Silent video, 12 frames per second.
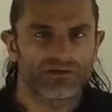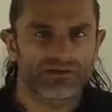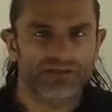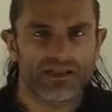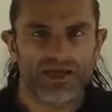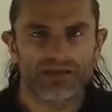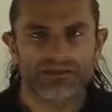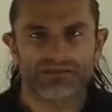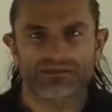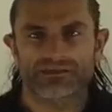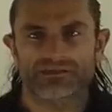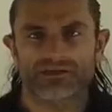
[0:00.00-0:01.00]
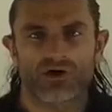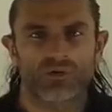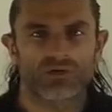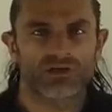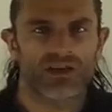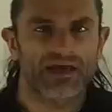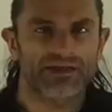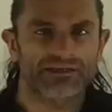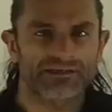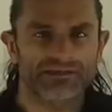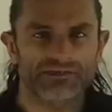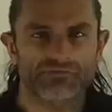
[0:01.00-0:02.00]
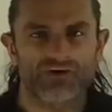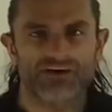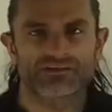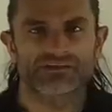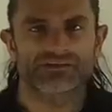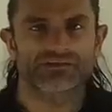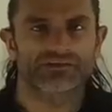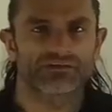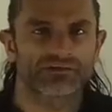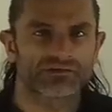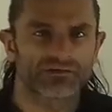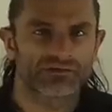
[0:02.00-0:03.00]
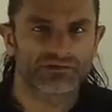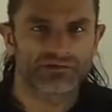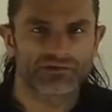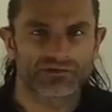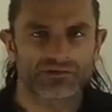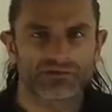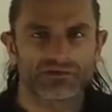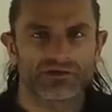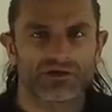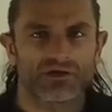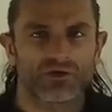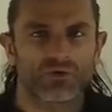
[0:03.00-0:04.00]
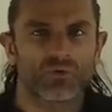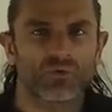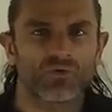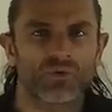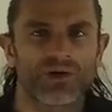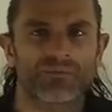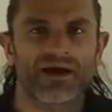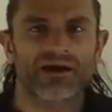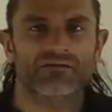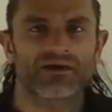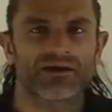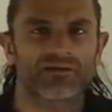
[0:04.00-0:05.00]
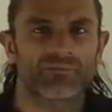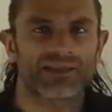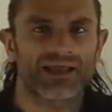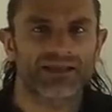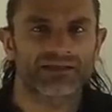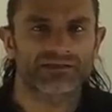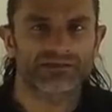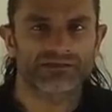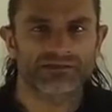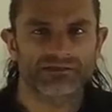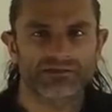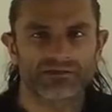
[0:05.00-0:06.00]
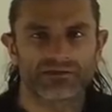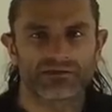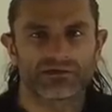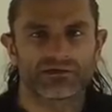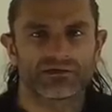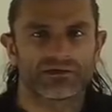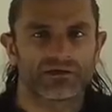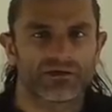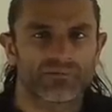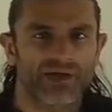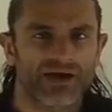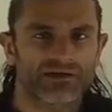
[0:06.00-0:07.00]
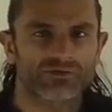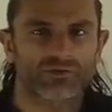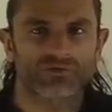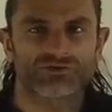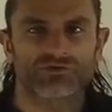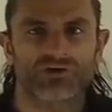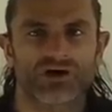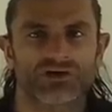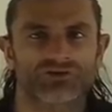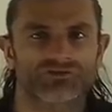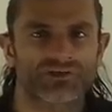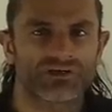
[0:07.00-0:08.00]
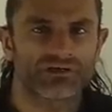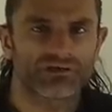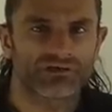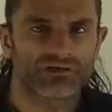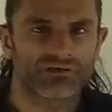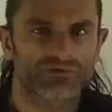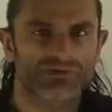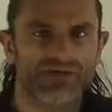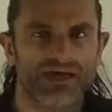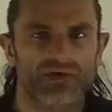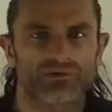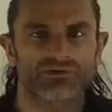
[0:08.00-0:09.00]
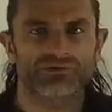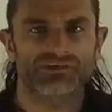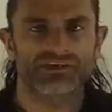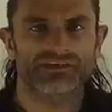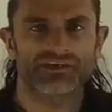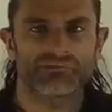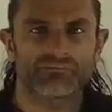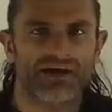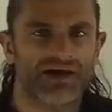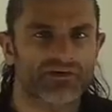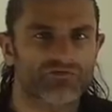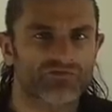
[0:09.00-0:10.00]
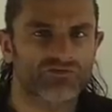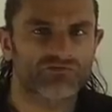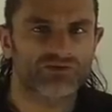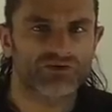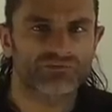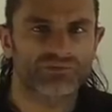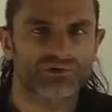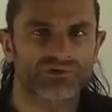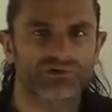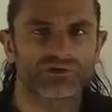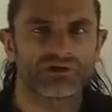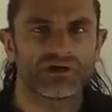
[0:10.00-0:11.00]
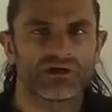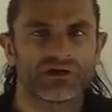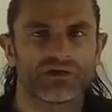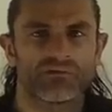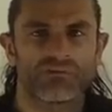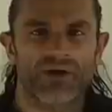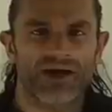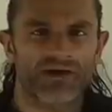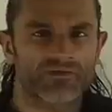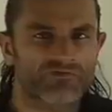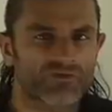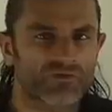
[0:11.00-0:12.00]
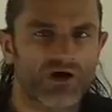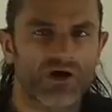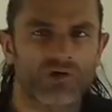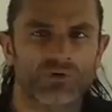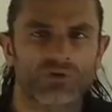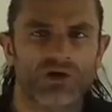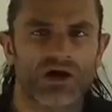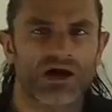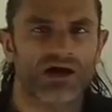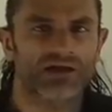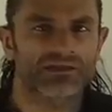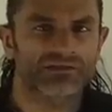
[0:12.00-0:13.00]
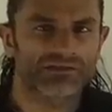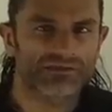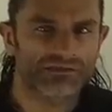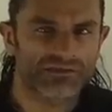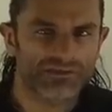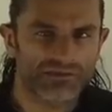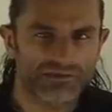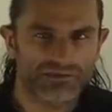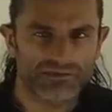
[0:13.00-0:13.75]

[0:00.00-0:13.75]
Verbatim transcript: This light, this golden light, it spreads all the way back around the planets, back towards your country, your town, your city, and back through your room, back through your own hearts.